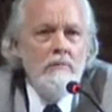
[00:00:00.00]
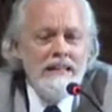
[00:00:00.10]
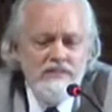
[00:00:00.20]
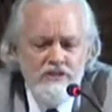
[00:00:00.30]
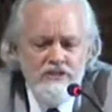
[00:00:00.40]
The
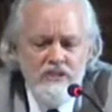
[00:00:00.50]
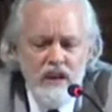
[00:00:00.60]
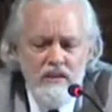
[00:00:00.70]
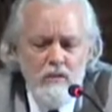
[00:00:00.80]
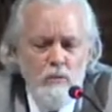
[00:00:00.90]
messenger
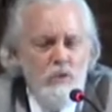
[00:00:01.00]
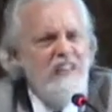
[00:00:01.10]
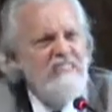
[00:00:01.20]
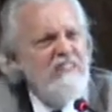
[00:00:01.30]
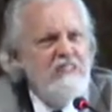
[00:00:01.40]
said,
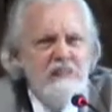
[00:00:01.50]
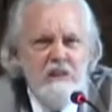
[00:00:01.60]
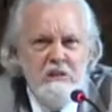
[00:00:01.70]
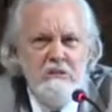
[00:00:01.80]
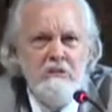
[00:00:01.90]
what's it to
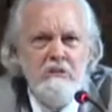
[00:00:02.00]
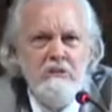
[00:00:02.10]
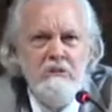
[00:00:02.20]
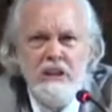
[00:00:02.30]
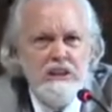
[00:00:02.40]
you?
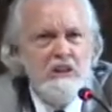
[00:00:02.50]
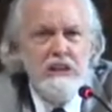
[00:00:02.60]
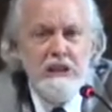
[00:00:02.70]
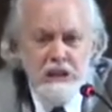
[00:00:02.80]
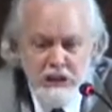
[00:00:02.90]
What is
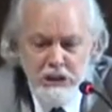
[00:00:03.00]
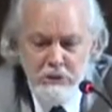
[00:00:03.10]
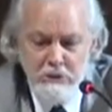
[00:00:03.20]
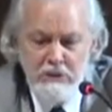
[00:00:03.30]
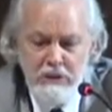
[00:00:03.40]
she to
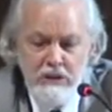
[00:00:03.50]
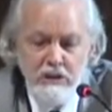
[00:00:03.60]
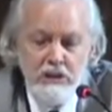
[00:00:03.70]
you?